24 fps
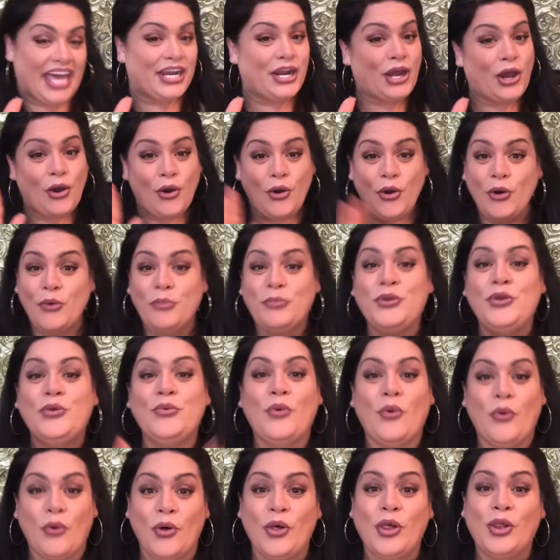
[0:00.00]
and I hope
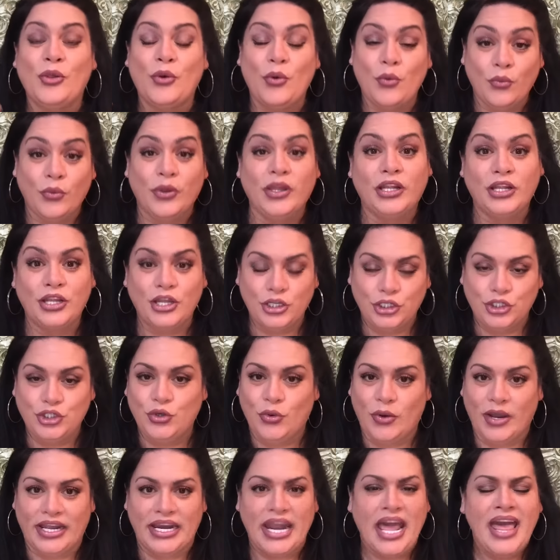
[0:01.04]
you all will
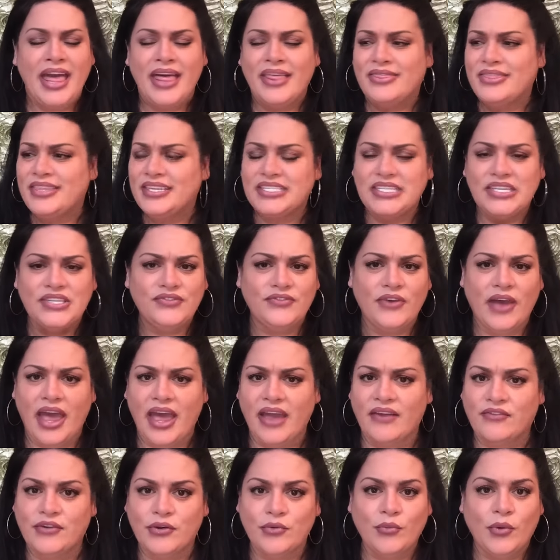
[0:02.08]
join. This is for
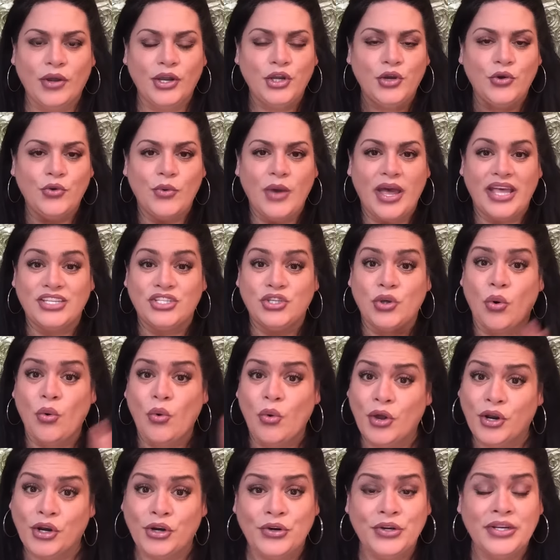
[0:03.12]
everyone who has
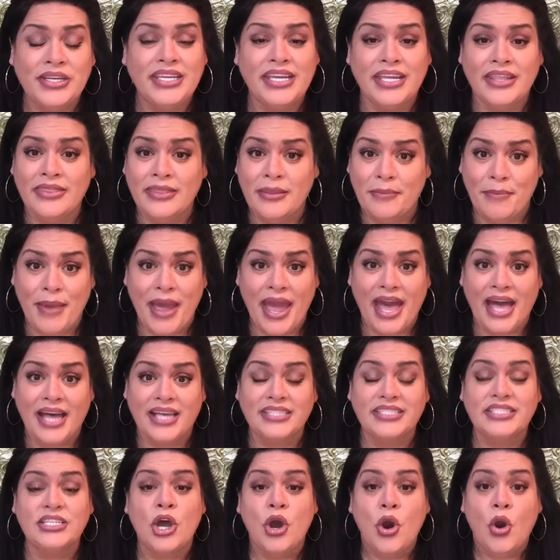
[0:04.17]
ordered in the
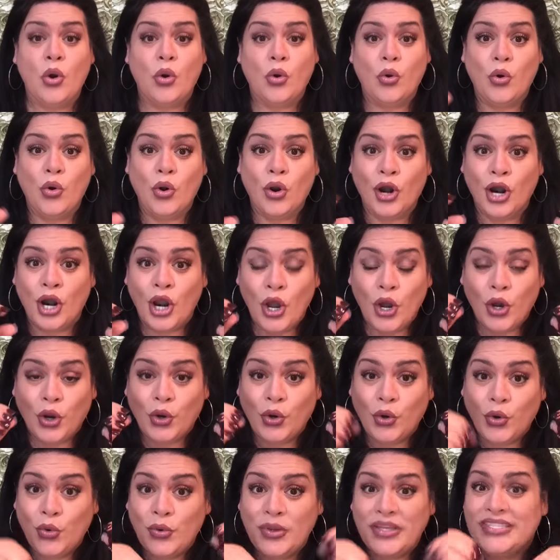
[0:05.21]
past or
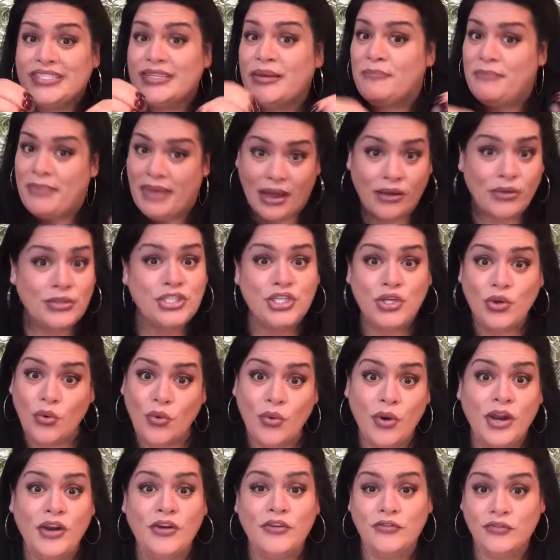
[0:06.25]
who is about to
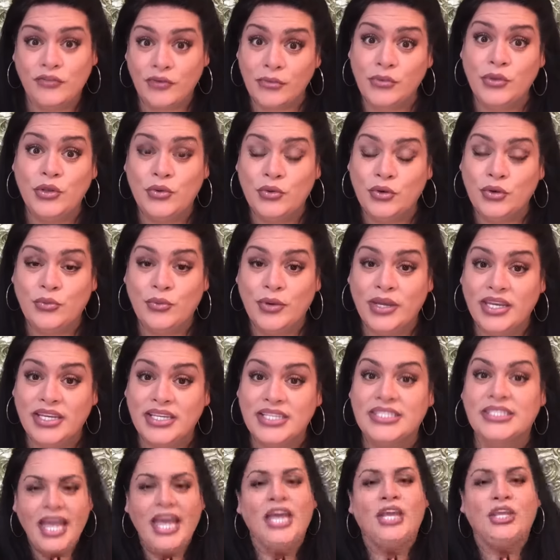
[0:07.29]
order from
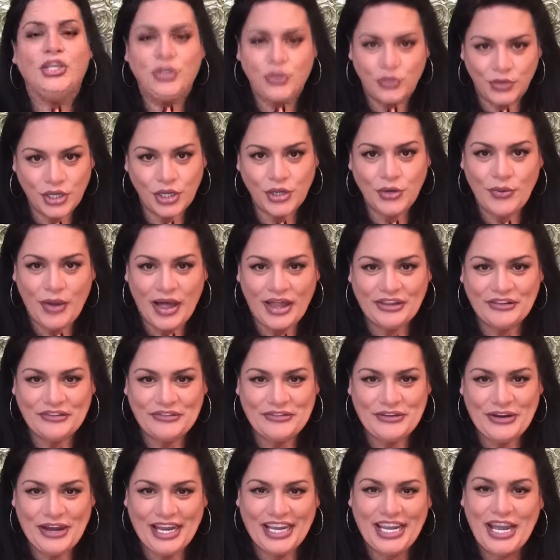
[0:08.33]
Uniwigs. You can
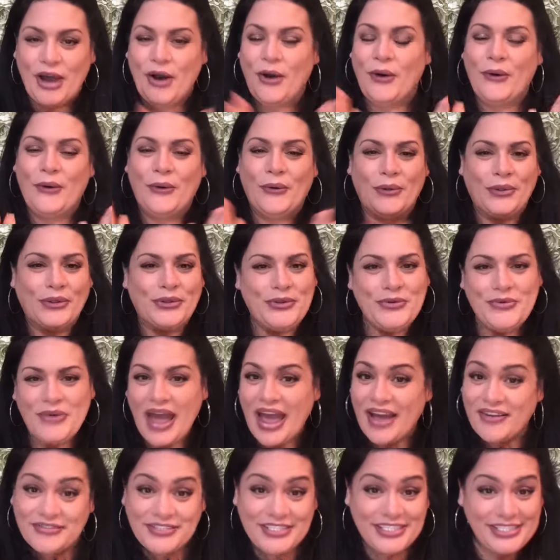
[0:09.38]
qualify. All you
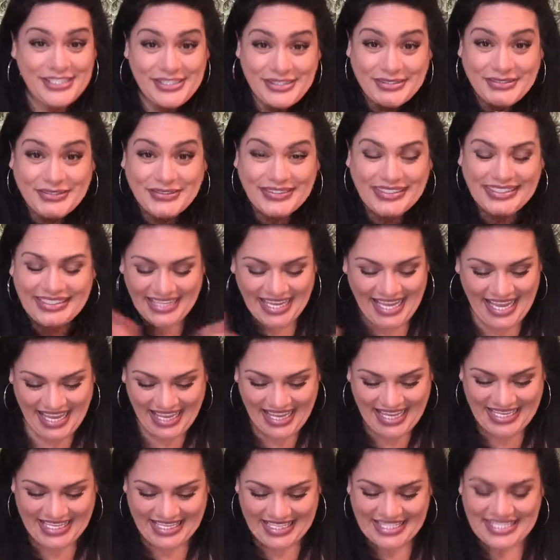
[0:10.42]
have to do
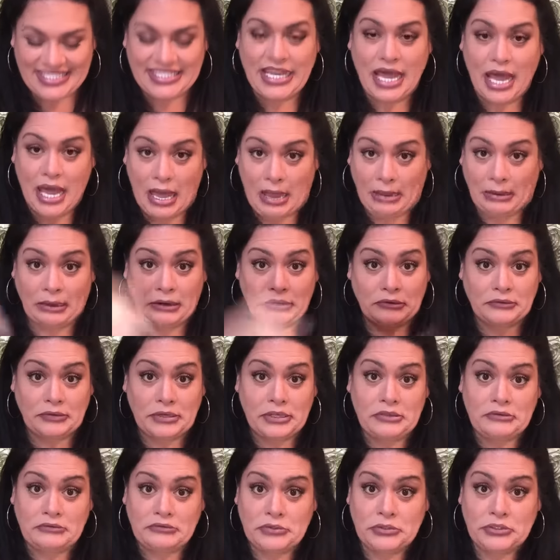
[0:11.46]
is, I'm gonna
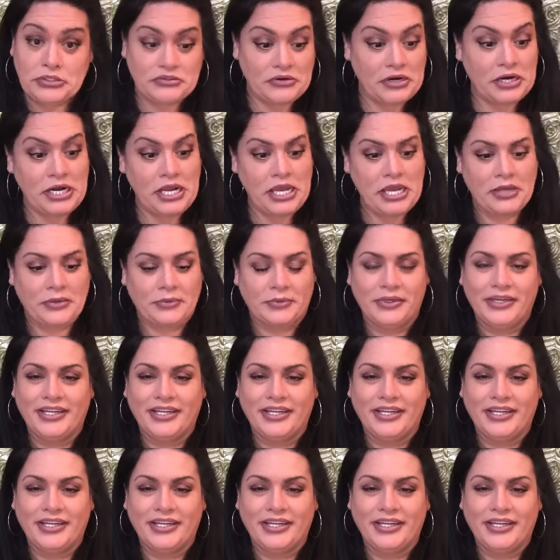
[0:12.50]
read the rules right now.